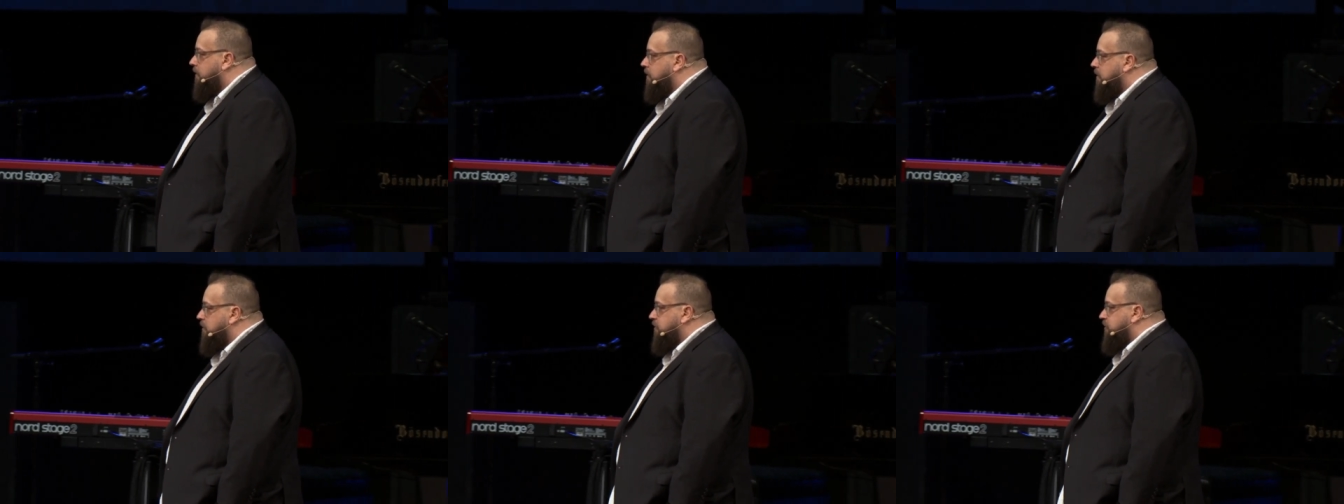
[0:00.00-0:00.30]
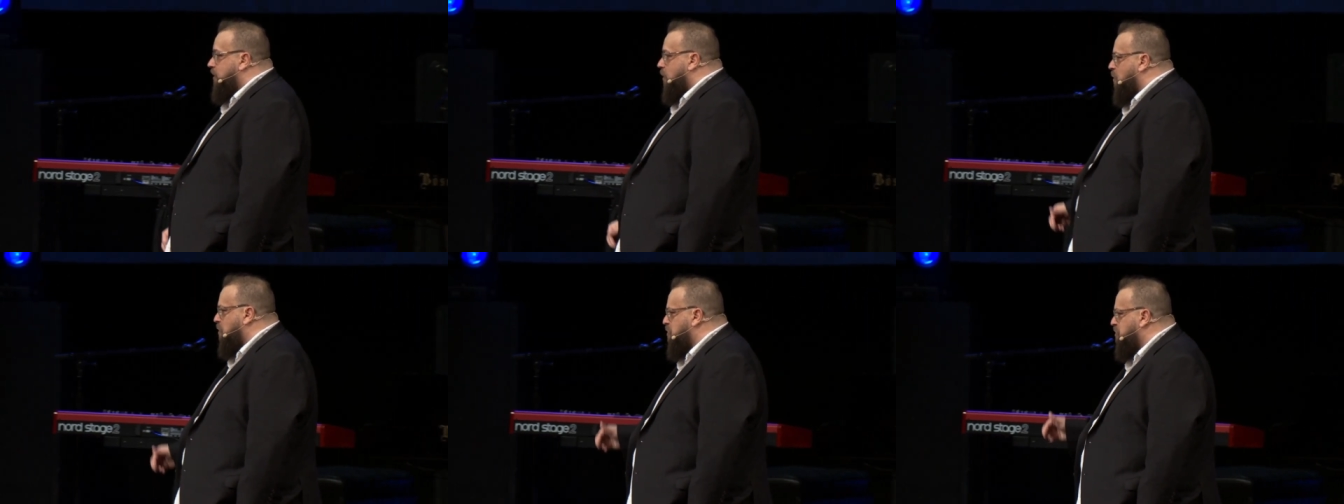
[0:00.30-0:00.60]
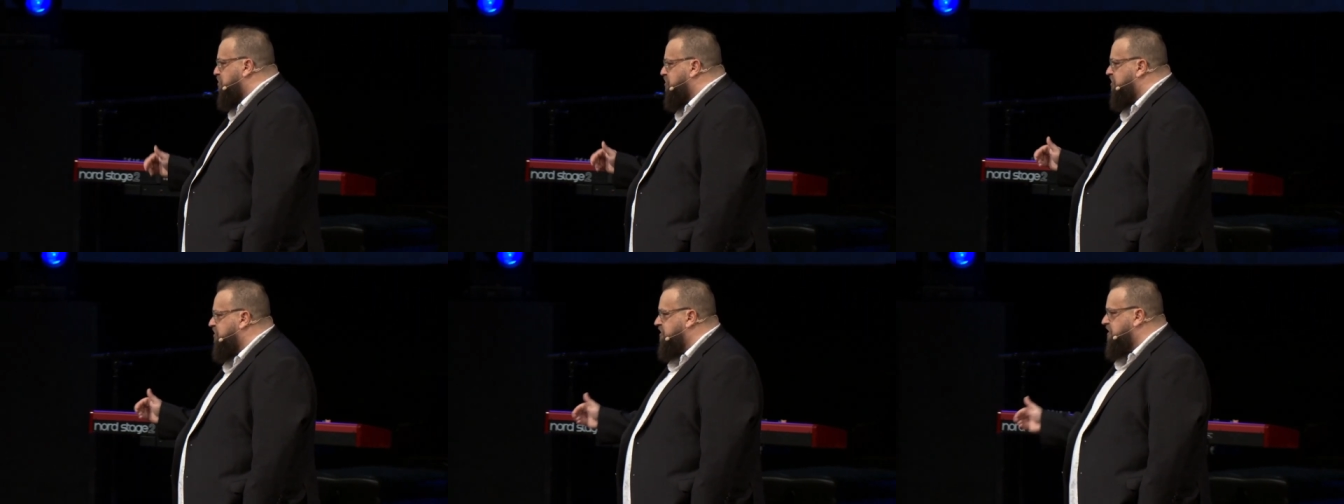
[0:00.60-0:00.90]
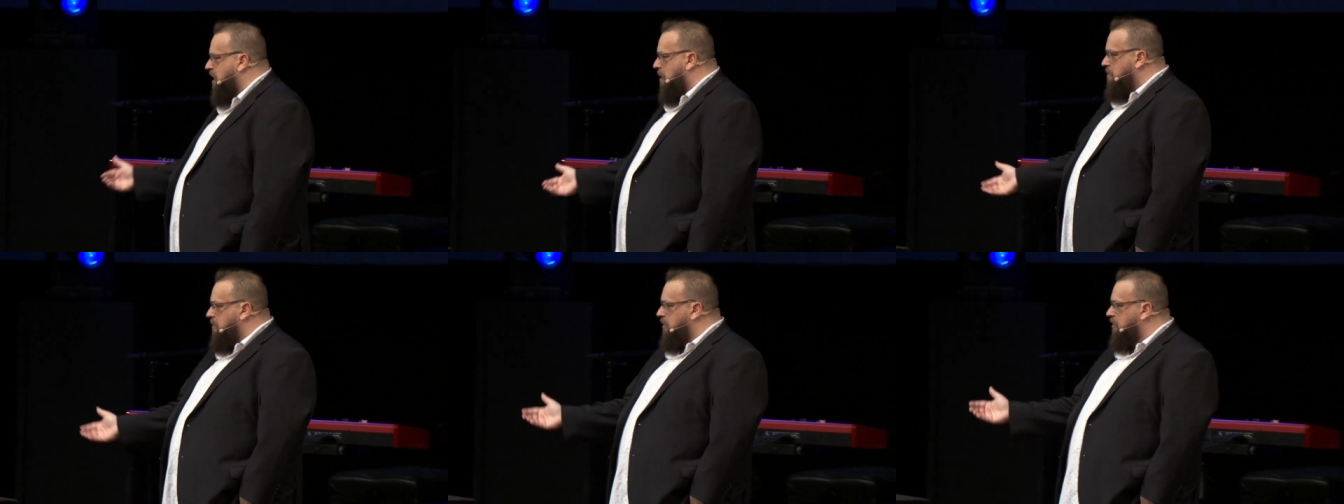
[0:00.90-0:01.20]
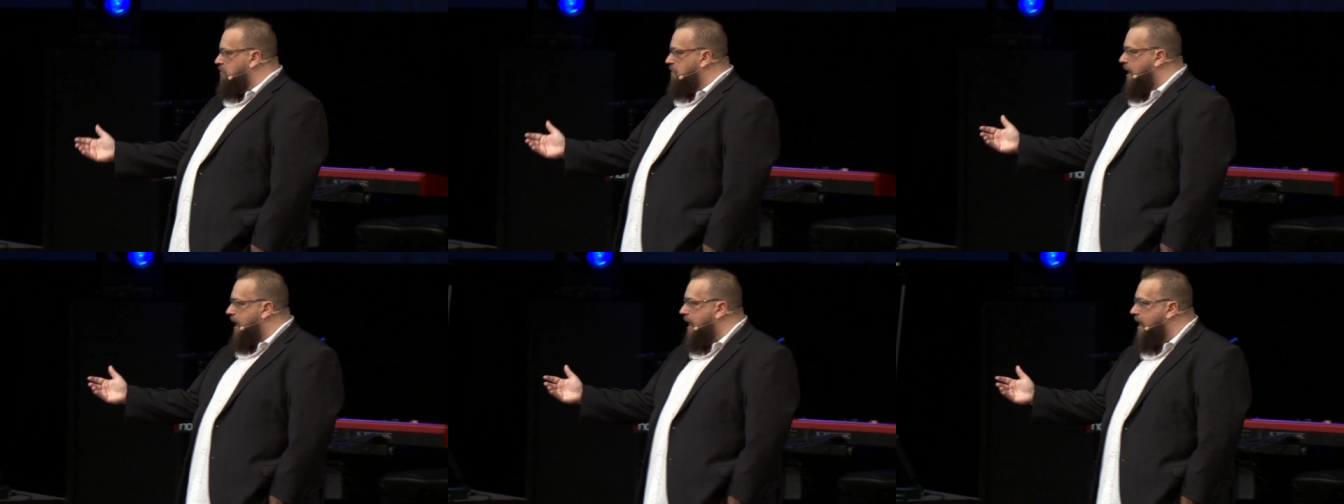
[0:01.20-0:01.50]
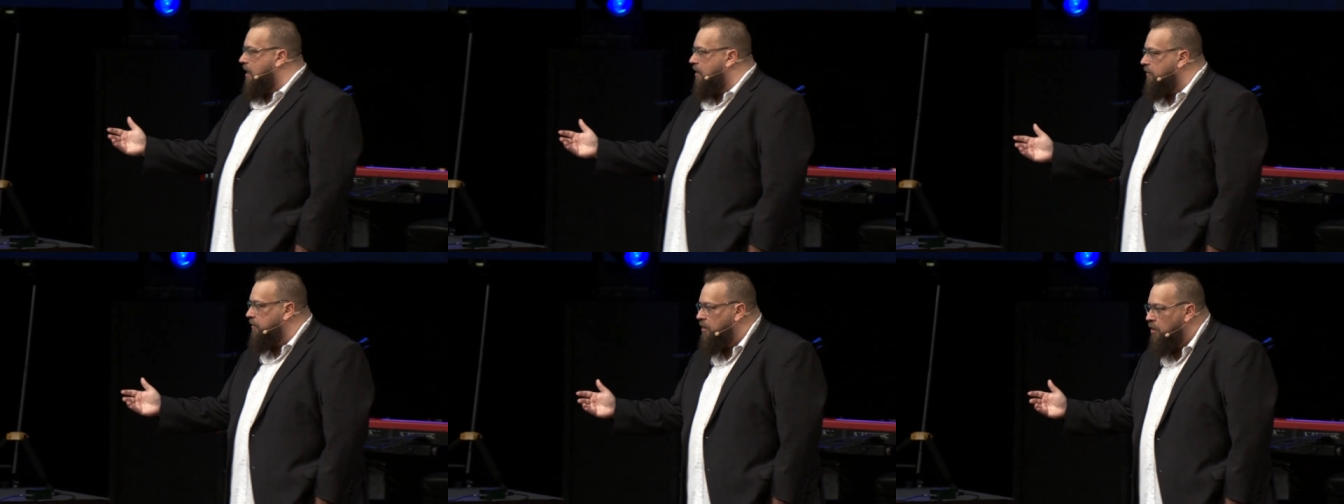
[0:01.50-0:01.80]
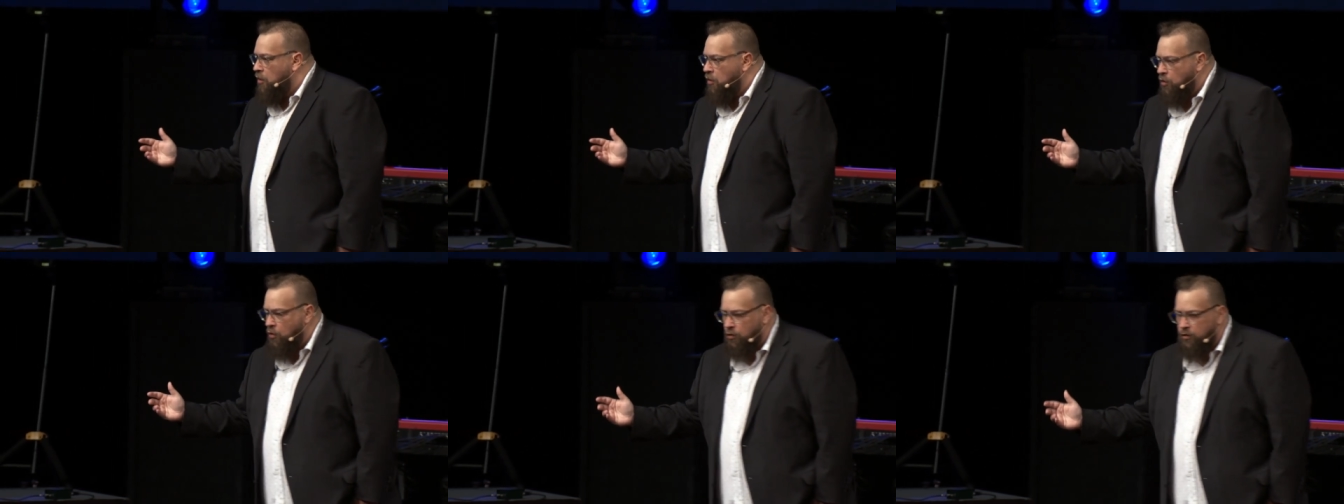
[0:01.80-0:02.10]
someone who stumbled around,
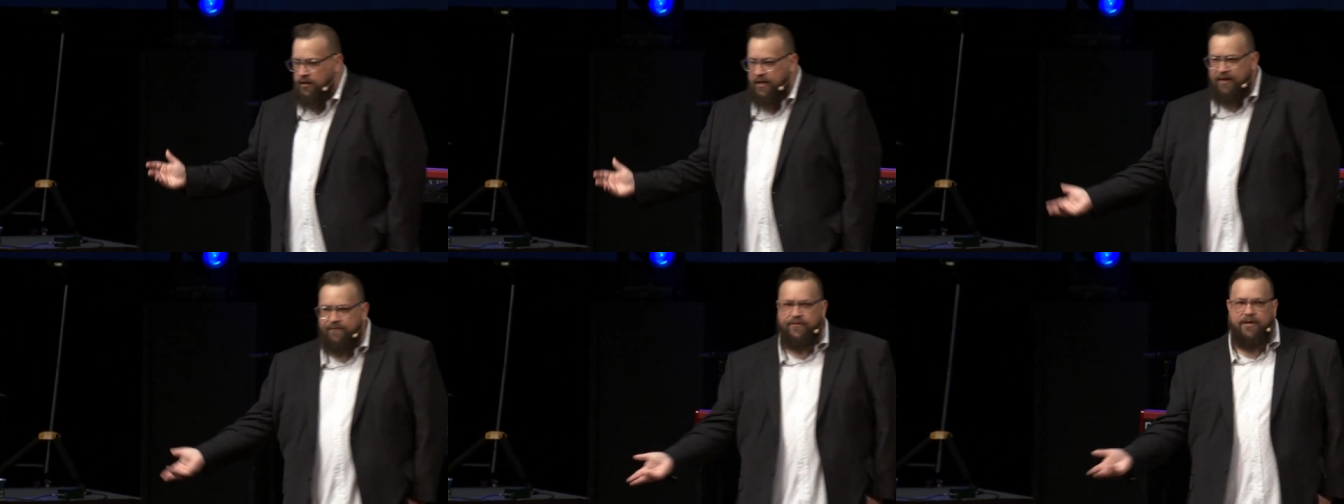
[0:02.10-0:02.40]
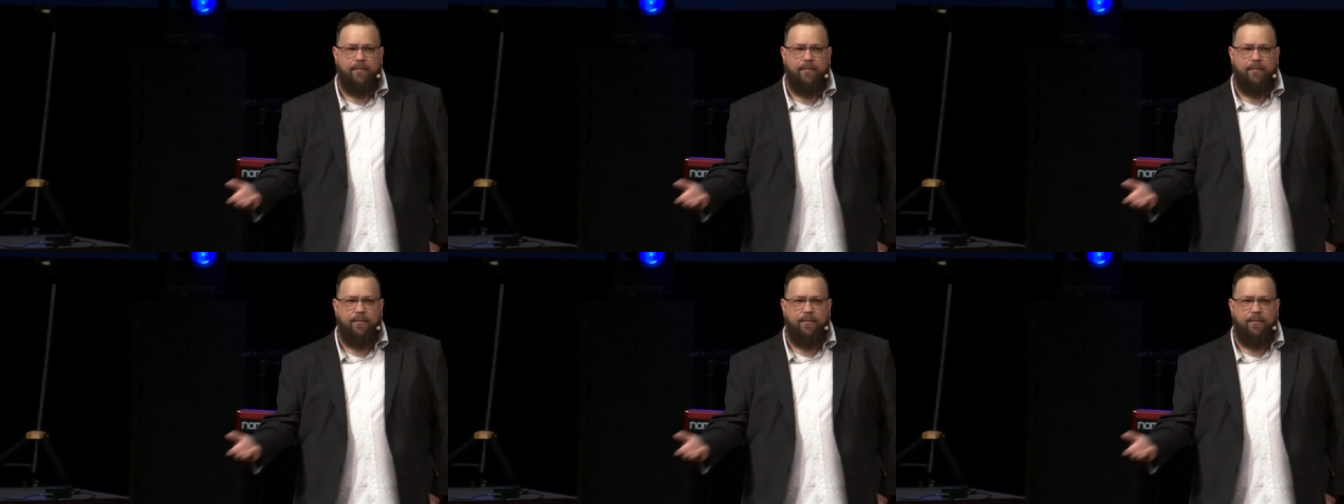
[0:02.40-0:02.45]
who lived